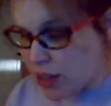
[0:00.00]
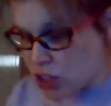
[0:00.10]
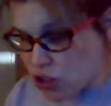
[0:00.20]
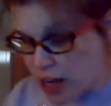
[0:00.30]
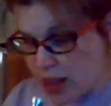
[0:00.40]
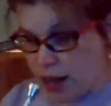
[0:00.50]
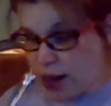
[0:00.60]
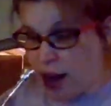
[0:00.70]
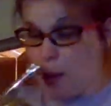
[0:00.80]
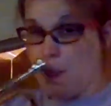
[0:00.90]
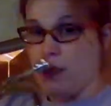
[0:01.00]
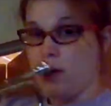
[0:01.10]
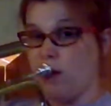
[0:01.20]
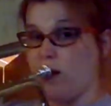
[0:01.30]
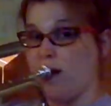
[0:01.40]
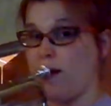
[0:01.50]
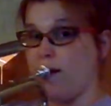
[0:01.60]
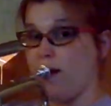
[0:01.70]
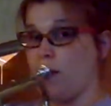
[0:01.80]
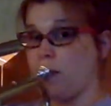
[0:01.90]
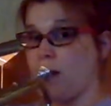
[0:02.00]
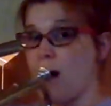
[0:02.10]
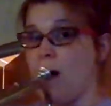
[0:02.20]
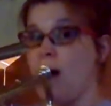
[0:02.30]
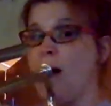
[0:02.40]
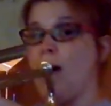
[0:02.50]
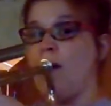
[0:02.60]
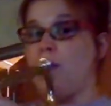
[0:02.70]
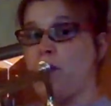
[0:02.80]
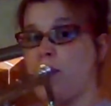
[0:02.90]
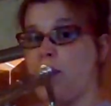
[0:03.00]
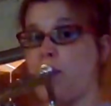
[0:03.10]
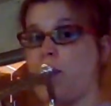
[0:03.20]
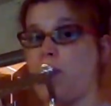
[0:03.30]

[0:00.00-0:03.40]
Let's try that again. Ready? All